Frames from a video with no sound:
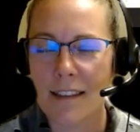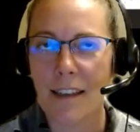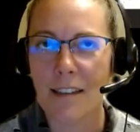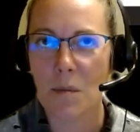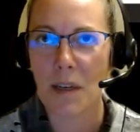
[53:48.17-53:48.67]
this
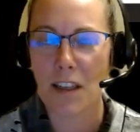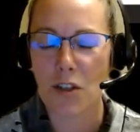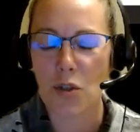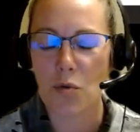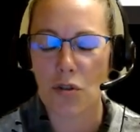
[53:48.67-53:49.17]
doesn't mean
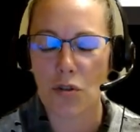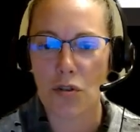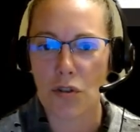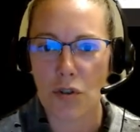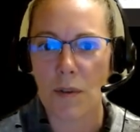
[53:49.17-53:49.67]
that you
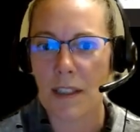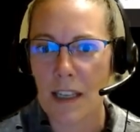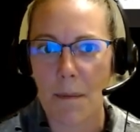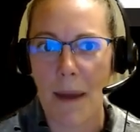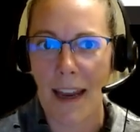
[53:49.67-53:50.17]
shouldn't do a
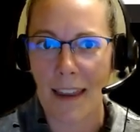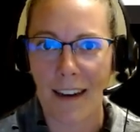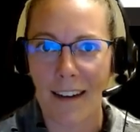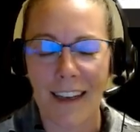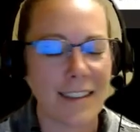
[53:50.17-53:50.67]
CMA
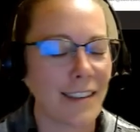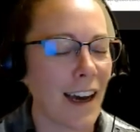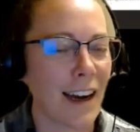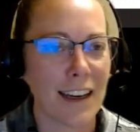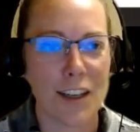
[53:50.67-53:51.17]
then. It's
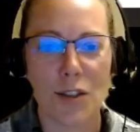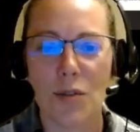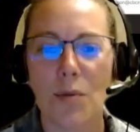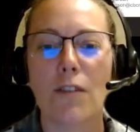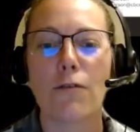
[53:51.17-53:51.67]
not going to
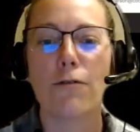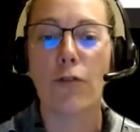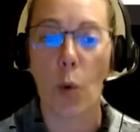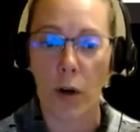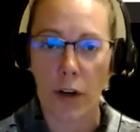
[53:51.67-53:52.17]
do it
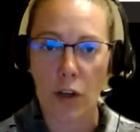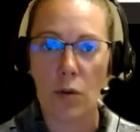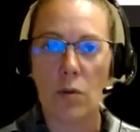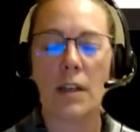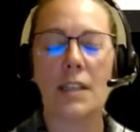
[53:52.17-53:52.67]
for
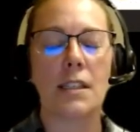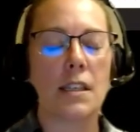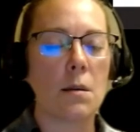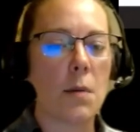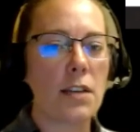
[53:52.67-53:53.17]
you because
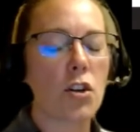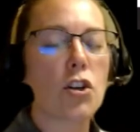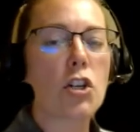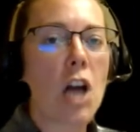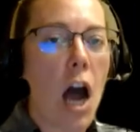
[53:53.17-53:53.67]
CMAs
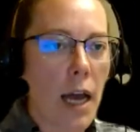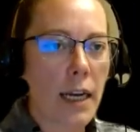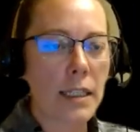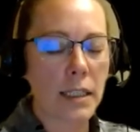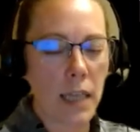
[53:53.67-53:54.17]
are not
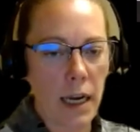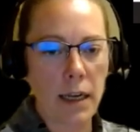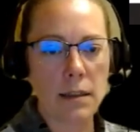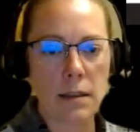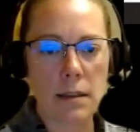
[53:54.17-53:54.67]
a
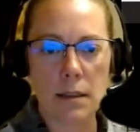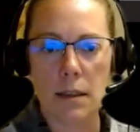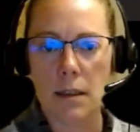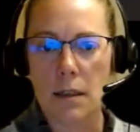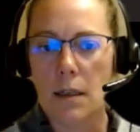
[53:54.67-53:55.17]
science.
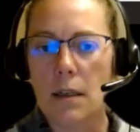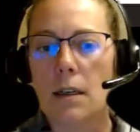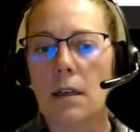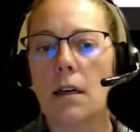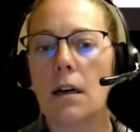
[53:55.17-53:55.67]

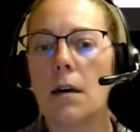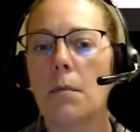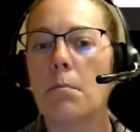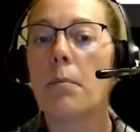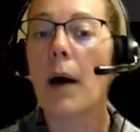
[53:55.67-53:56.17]

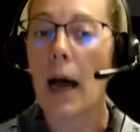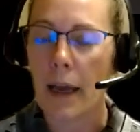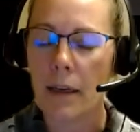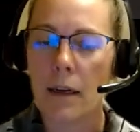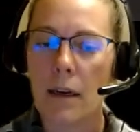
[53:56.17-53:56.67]

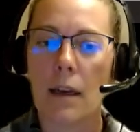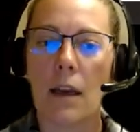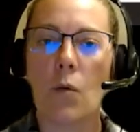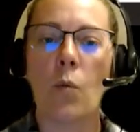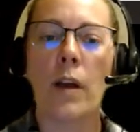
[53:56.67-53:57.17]
But
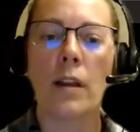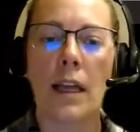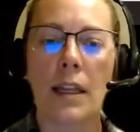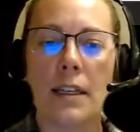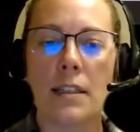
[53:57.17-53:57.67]
it will
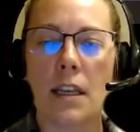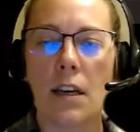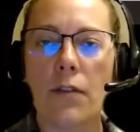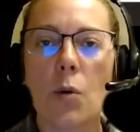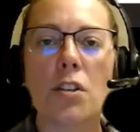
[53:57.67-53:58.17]
at least
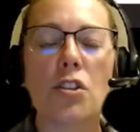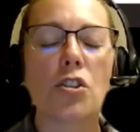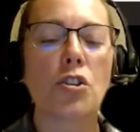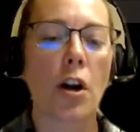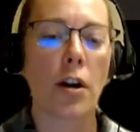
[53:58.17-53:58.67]
give you a
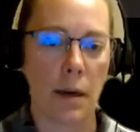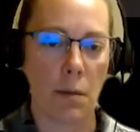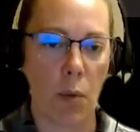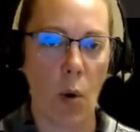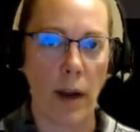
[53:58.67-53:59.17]

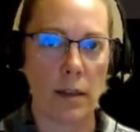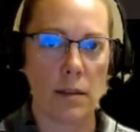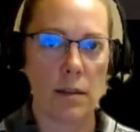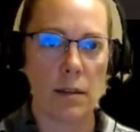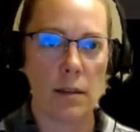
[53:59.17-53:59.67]
starting
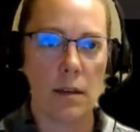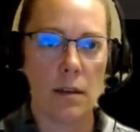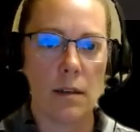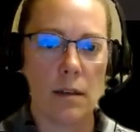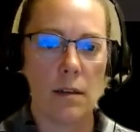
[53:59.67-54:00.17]
point
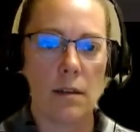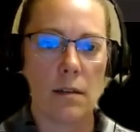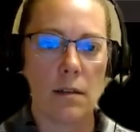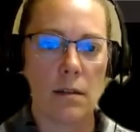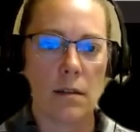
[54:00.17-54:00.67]

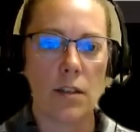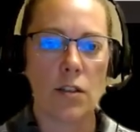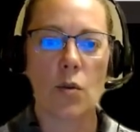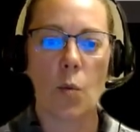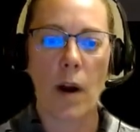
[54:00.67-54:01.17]

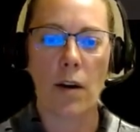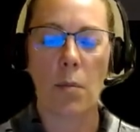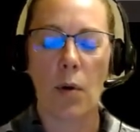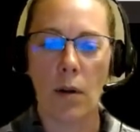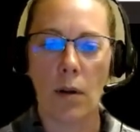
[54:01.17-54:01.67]
as to where to
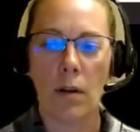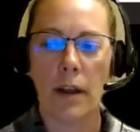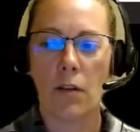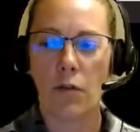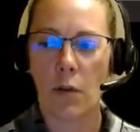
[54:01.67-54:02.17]
pull
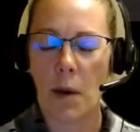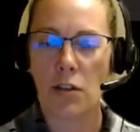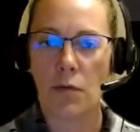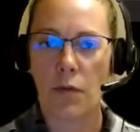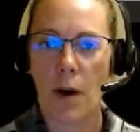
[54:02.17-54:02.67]

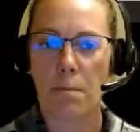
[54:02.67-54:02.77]
information